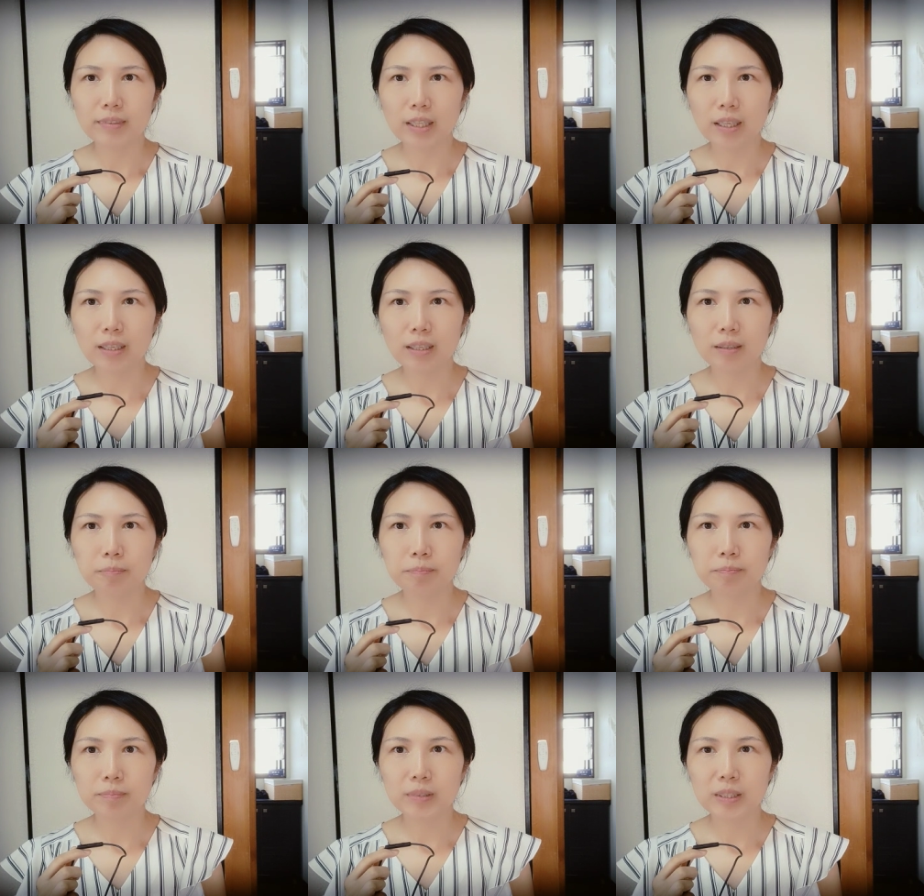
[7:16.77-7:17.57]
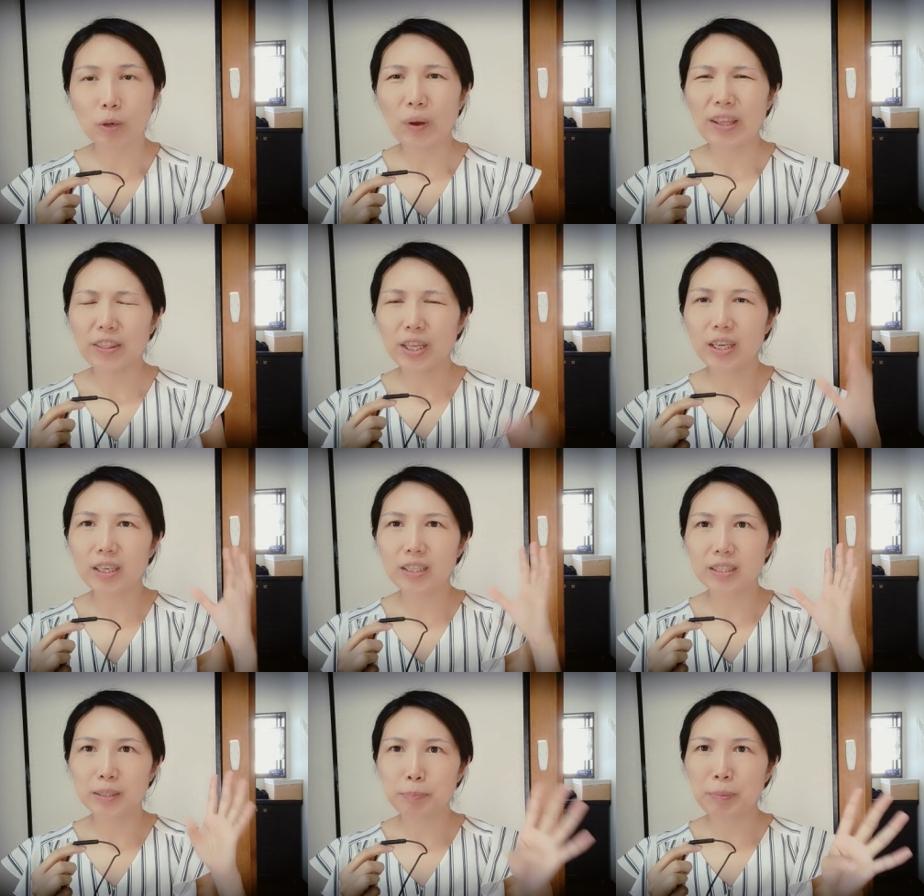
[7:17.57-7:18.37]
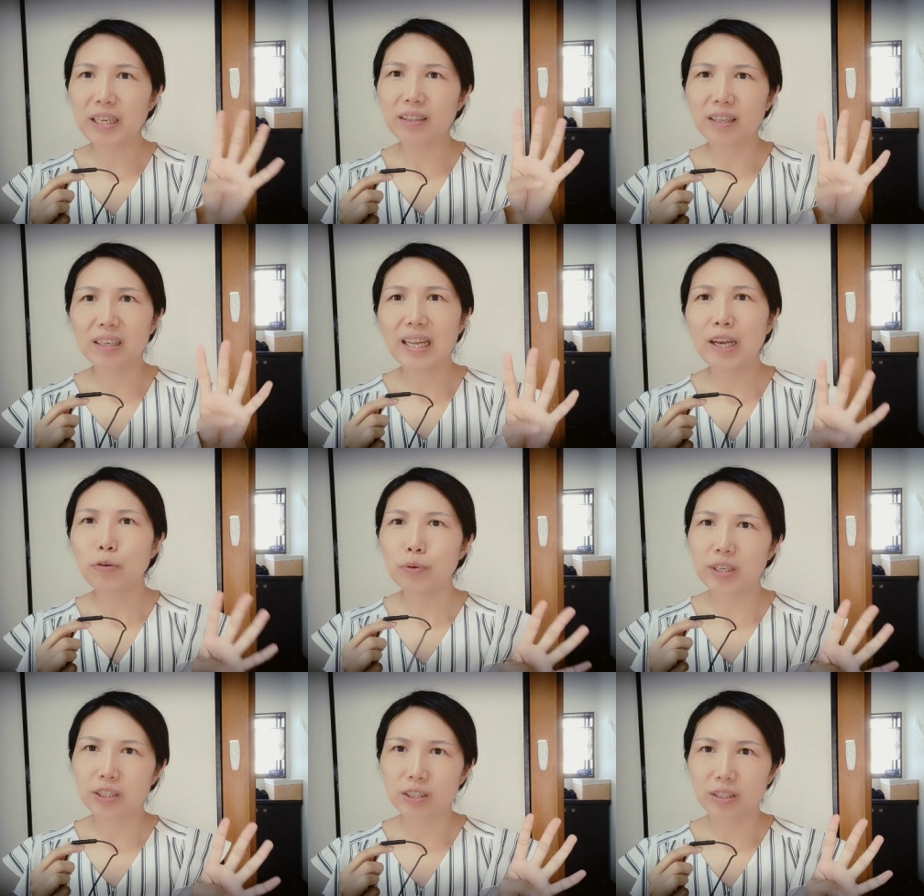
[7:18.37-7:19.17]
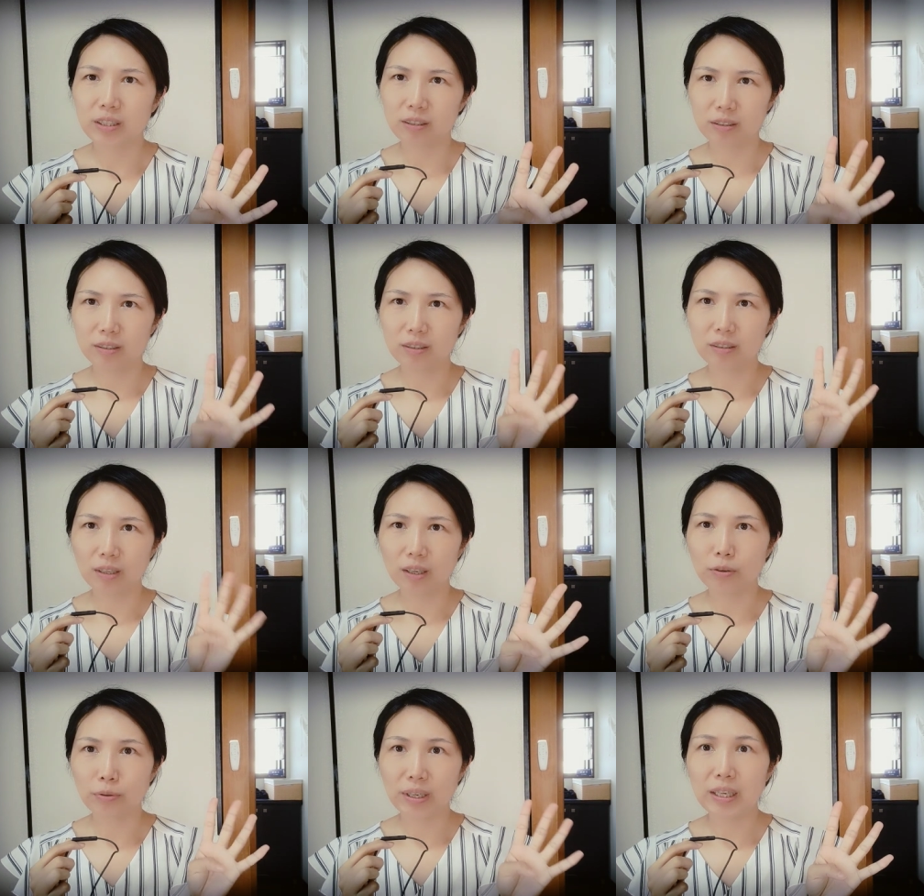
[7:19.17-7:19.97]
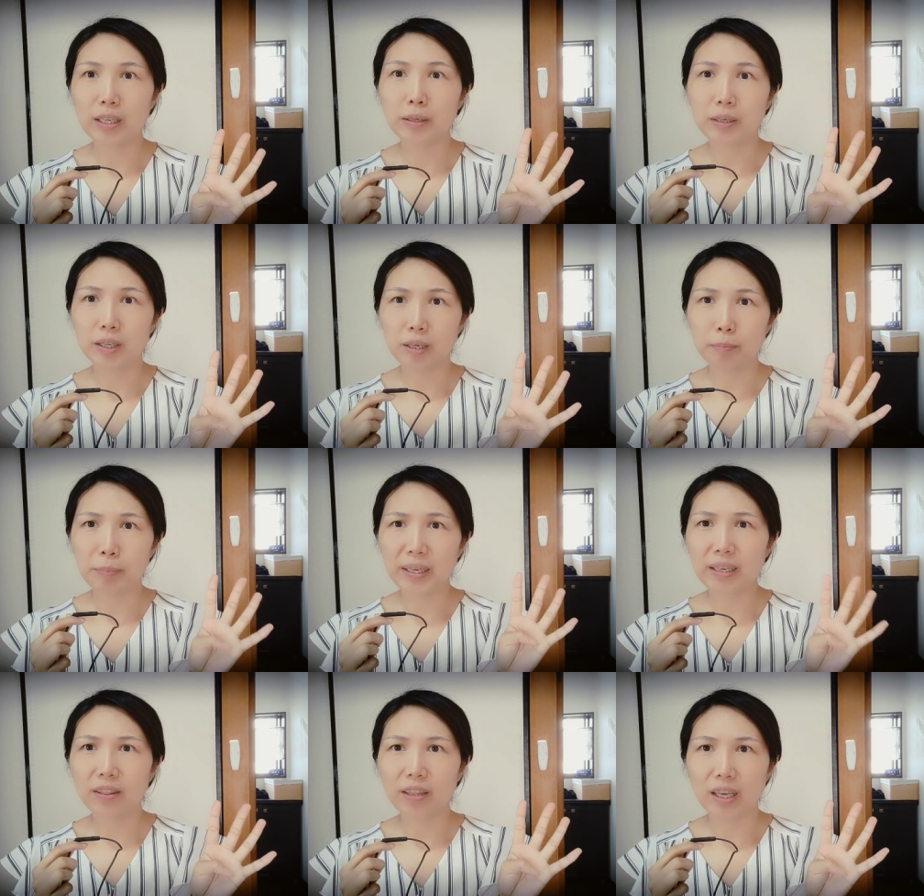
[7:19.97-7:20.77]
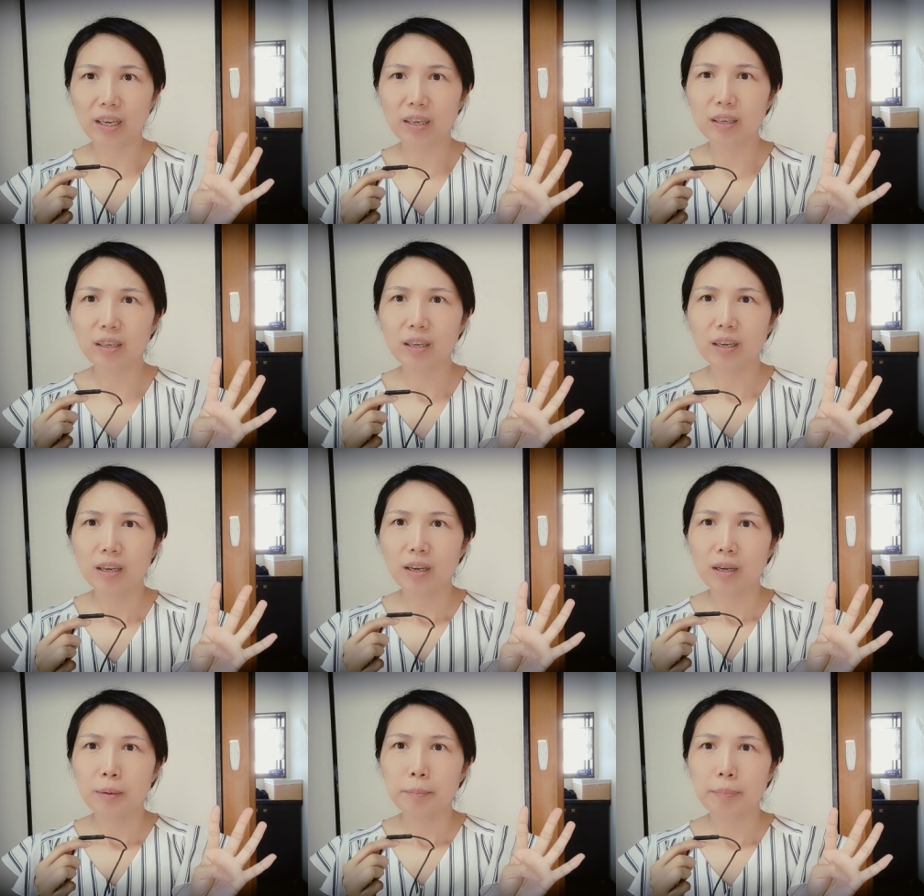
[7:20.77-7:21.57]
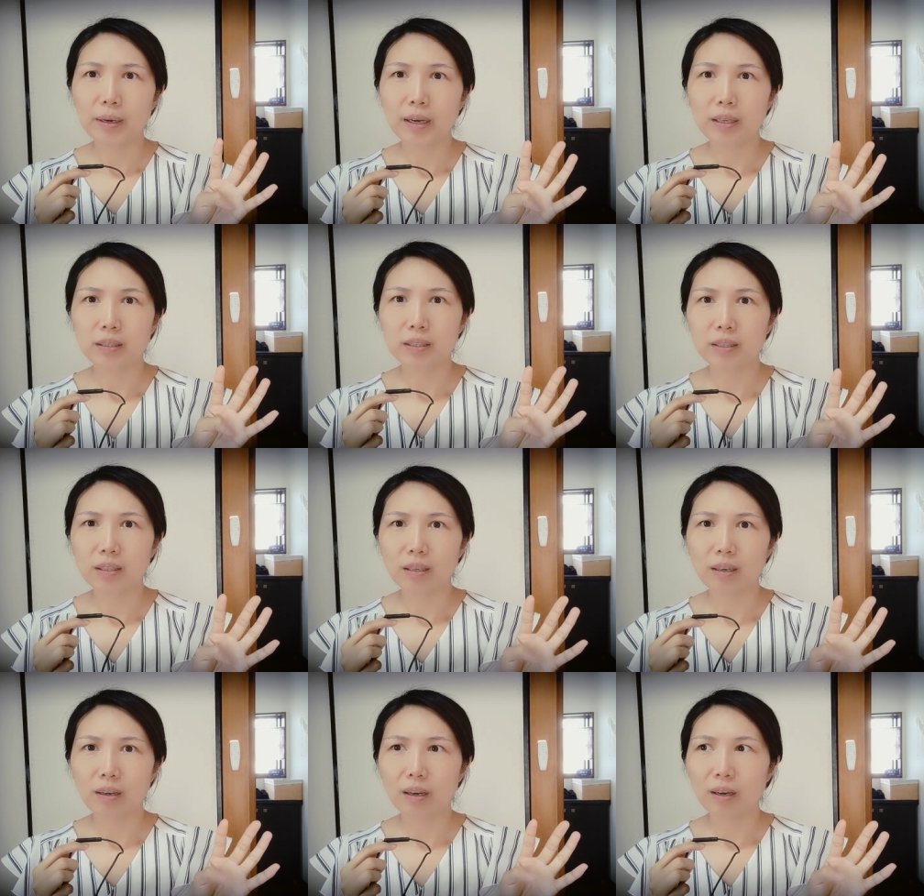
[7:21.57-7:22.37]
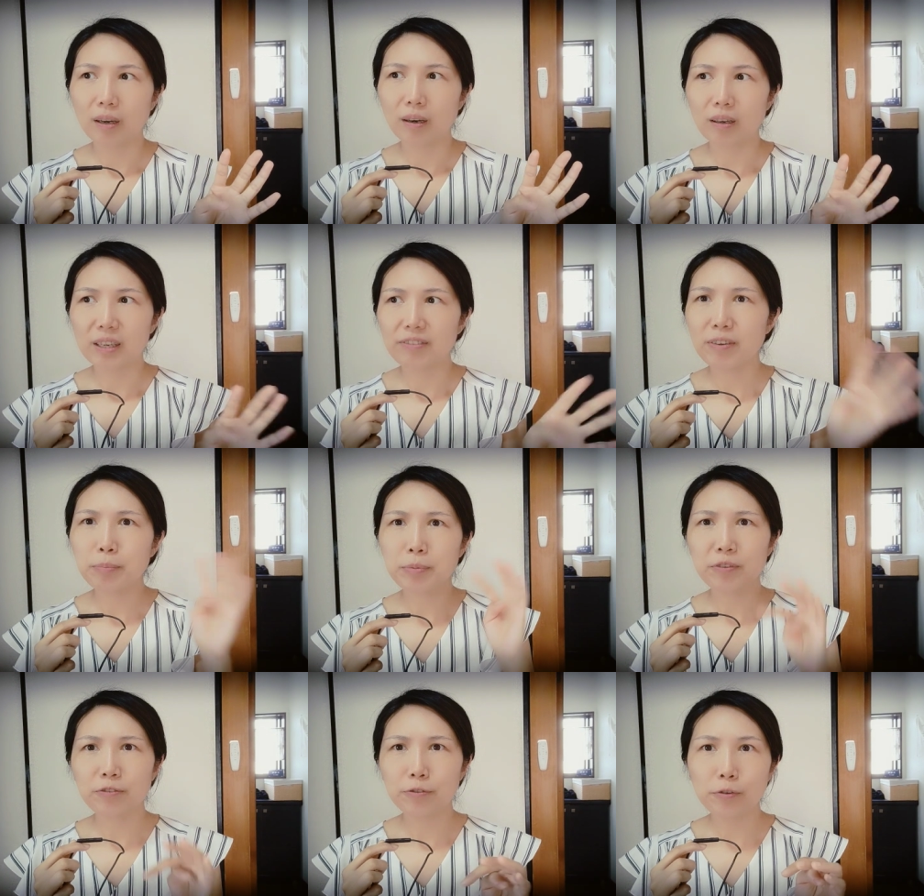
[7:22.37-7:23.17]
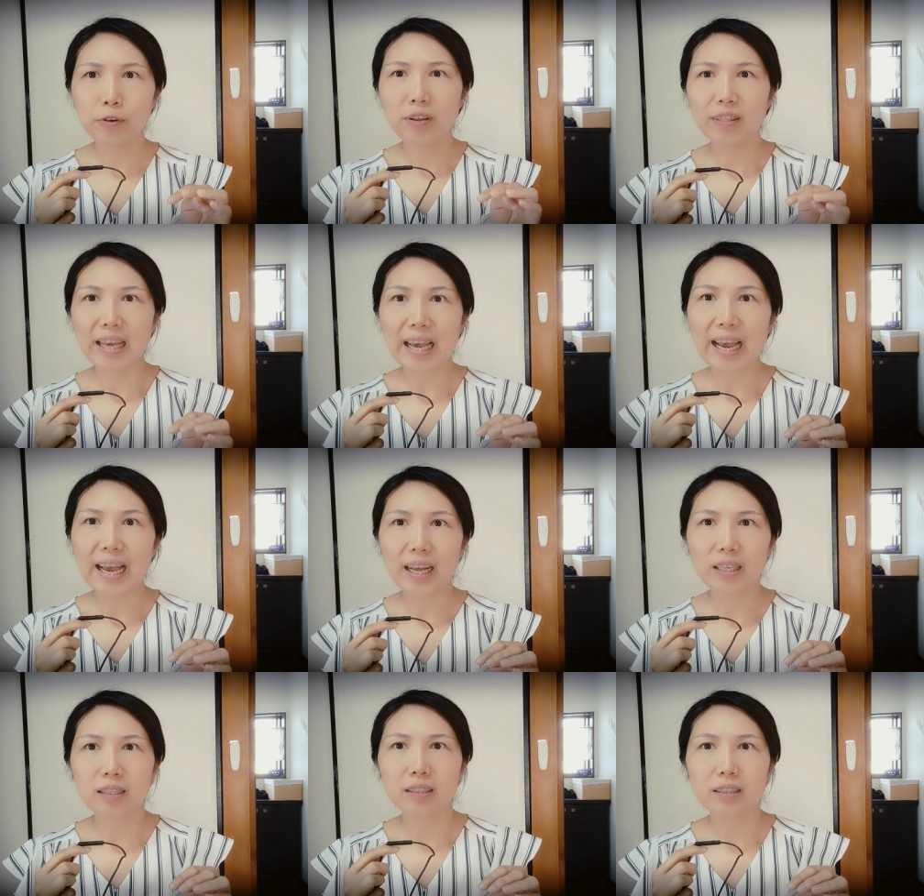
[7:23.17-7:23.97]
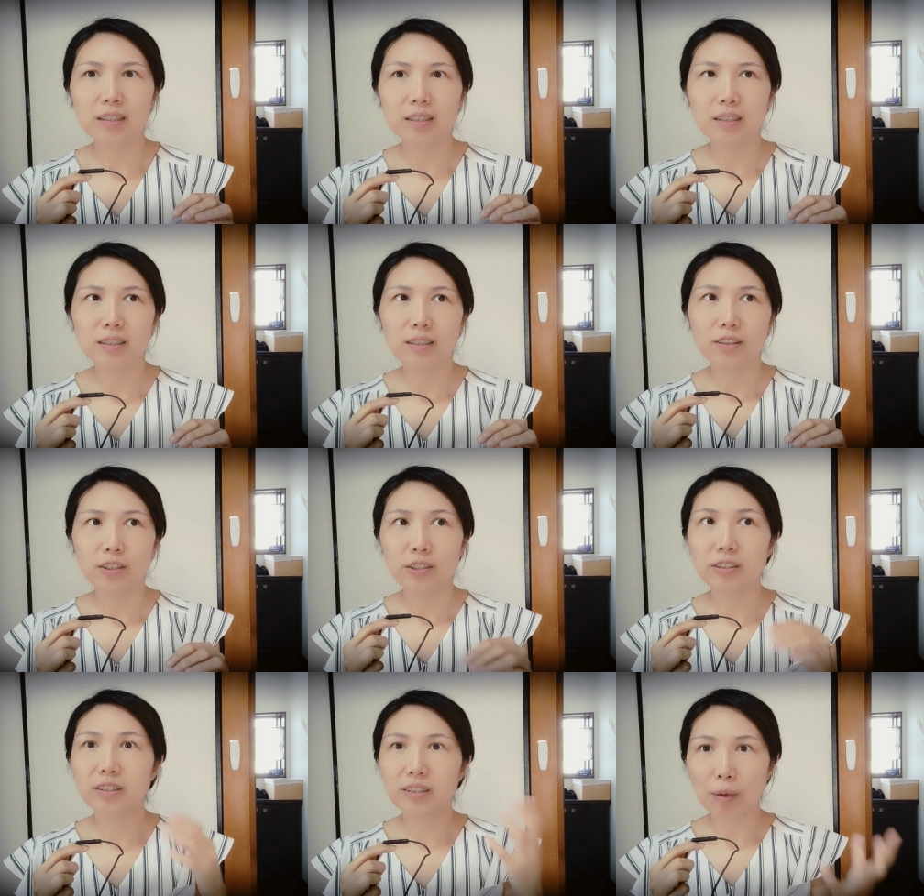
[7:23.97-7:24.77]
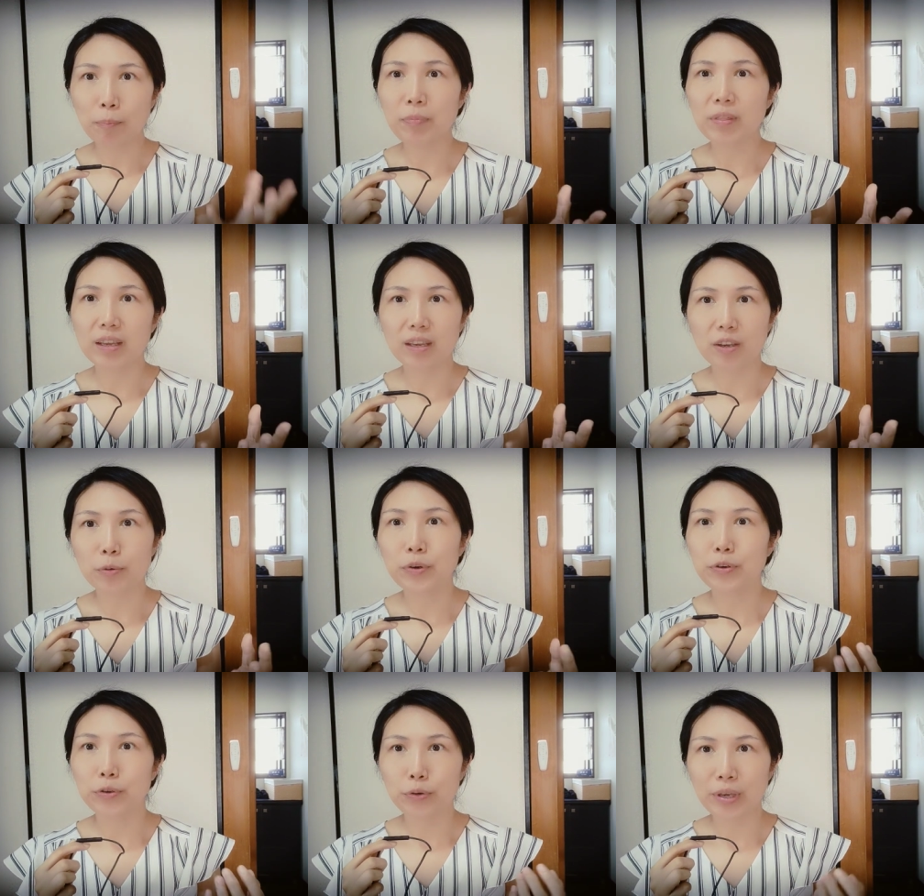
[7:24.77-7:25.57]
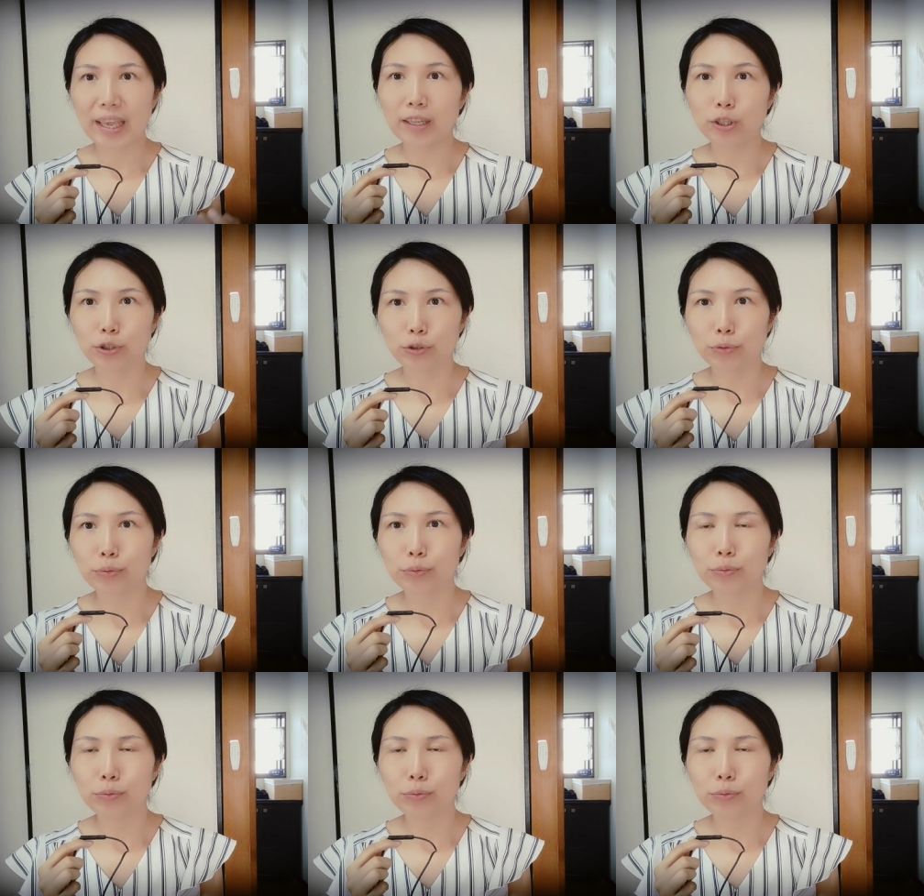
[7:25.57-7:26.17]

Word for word: Um, so I think speak the language is really a big thing, but uh, even before that, there's something you, you can do.